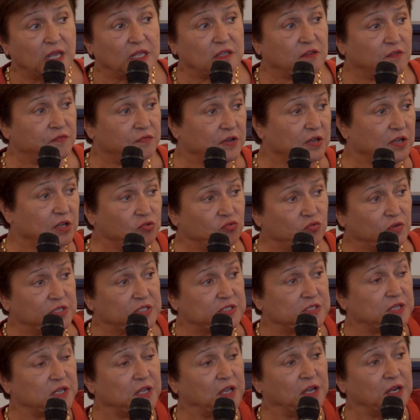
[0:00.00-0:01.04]
that if a country
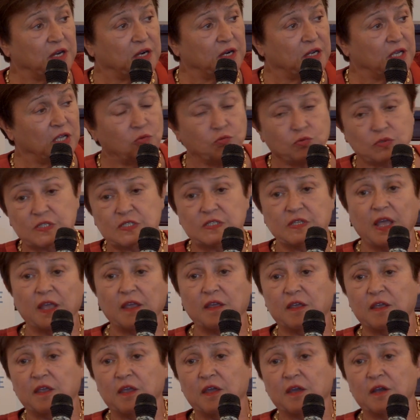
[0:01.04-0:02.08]
is here, it will stay
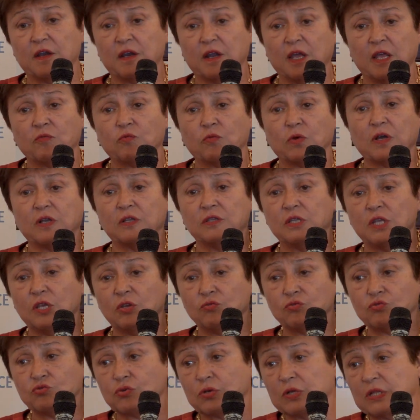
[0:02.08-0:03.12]
here and will
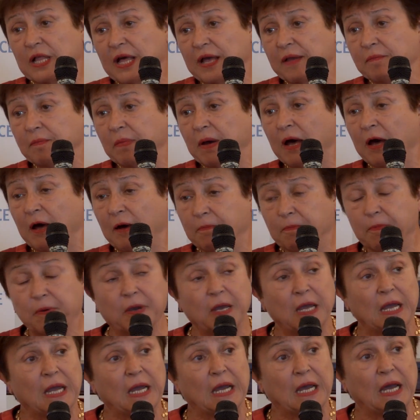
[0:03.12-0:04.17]
continue to climb up.
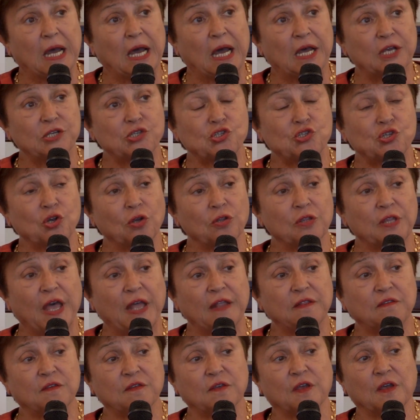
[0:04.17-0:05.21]
So
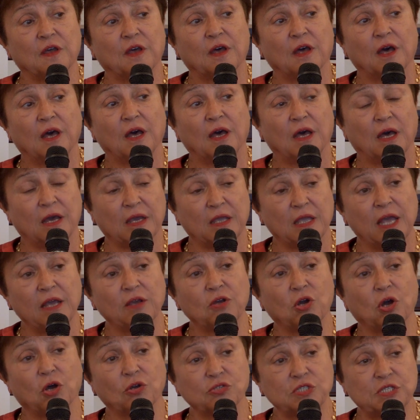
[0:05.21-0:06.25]
that,
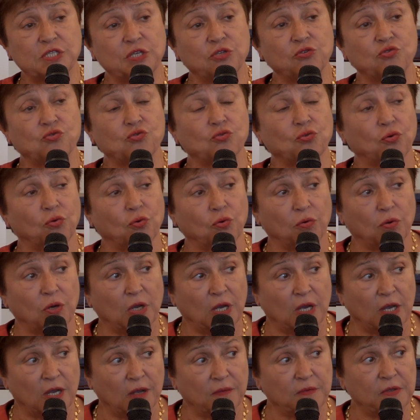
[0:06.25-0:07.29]
again, goes into
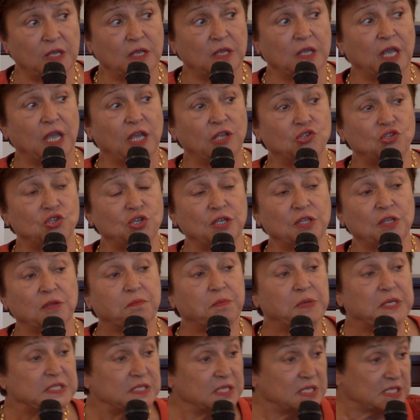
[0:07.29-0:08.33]
engaging the
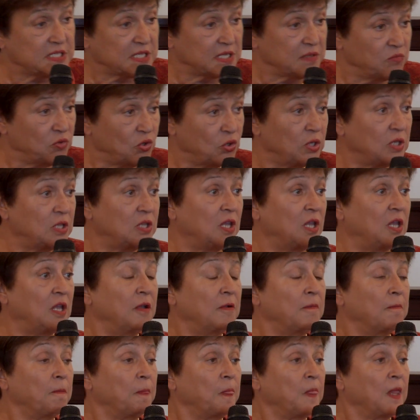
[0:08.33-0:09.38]
business community,